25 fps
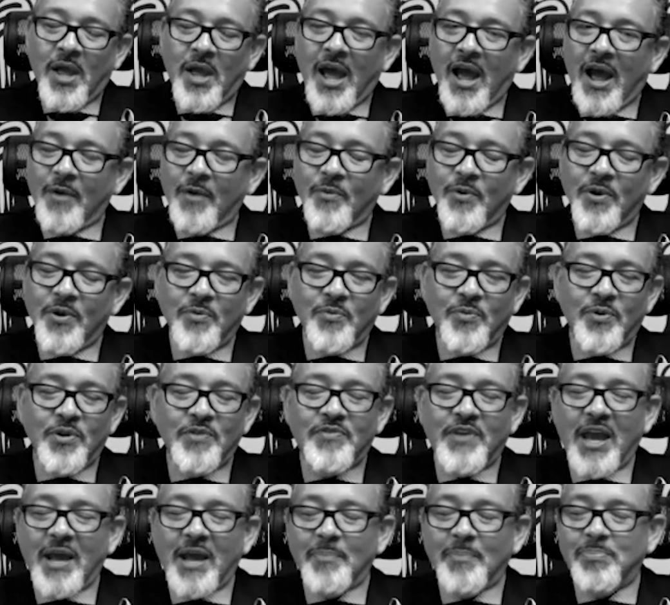
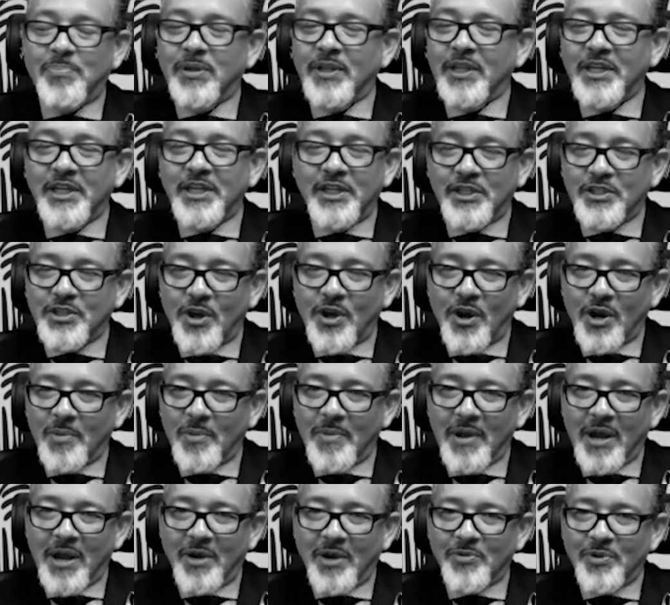we've got plenty to talk
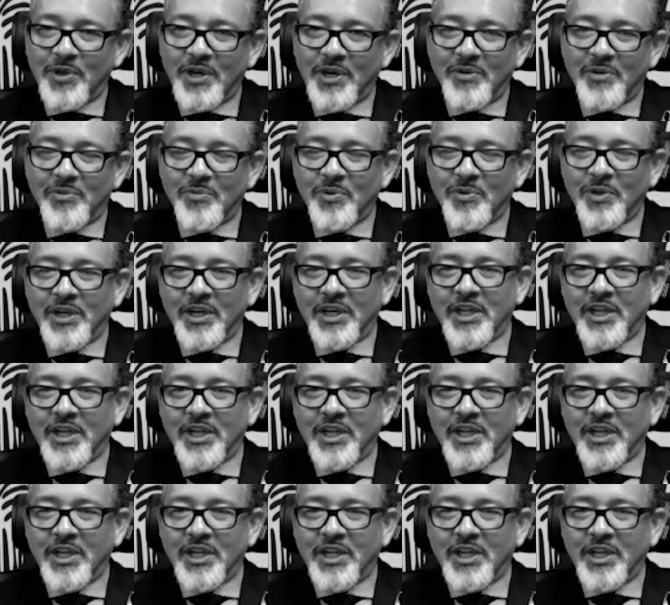about when it